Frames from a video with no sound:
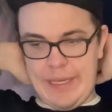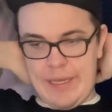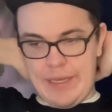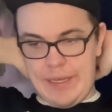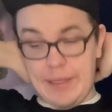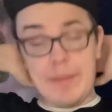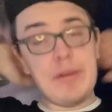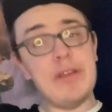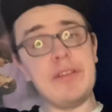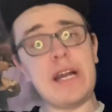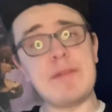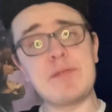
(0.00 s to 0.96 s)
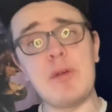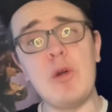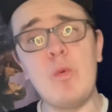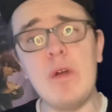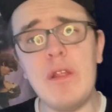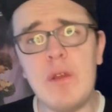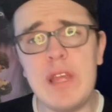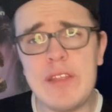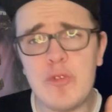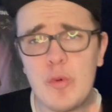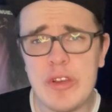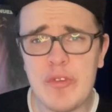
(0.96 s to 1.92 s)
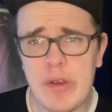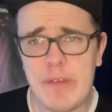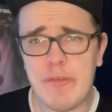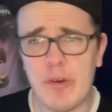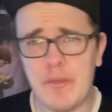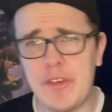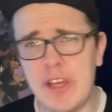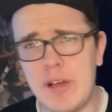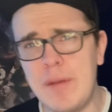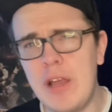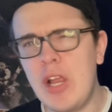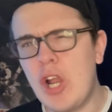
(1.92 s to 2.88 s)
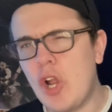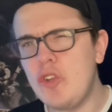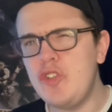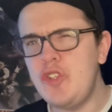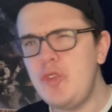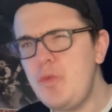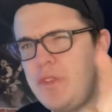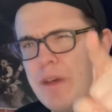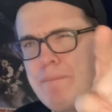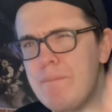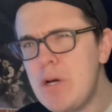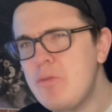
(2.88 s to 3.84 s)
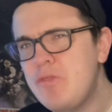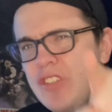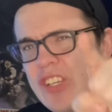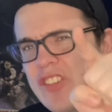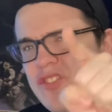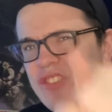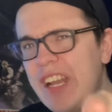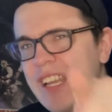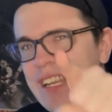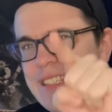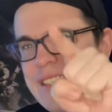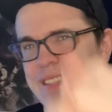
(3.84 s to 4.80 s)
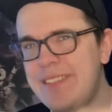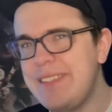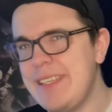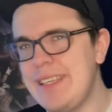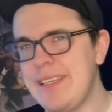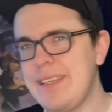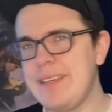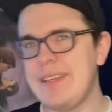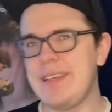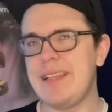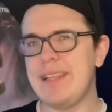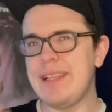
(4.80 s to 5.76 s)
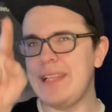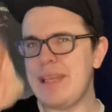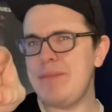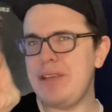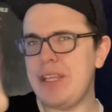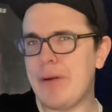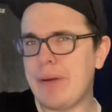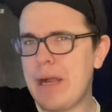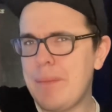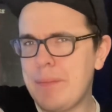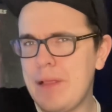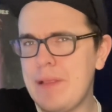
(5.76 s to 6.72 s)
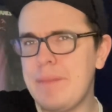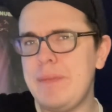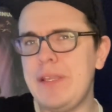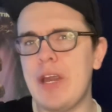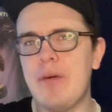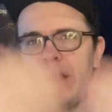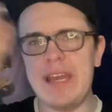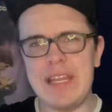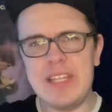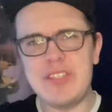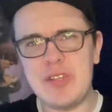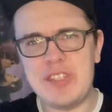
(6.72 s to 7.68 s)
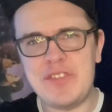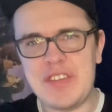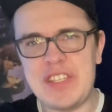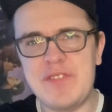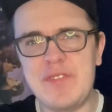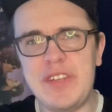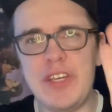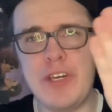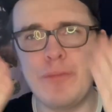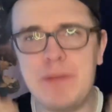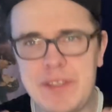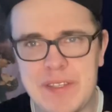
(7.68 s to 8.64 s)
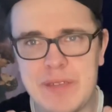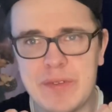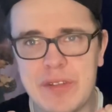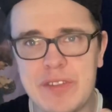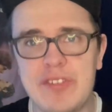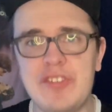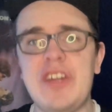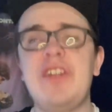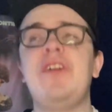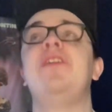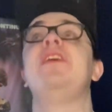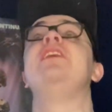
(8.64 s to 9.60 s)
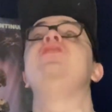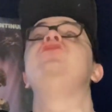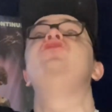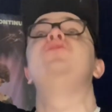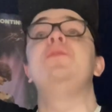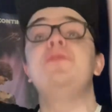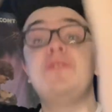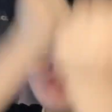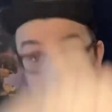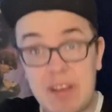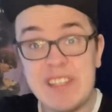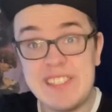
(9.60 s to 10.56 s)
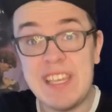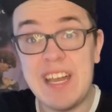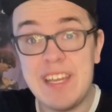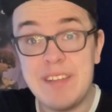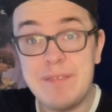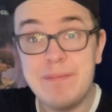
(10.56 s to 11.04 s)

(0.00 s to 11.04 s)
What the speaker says: Let me know in the comments below, what 2024 film are you the most excited to see? Let me know. Comment below, let me know. And as always, if you like this video, please subscribe to this channel and join the dark side.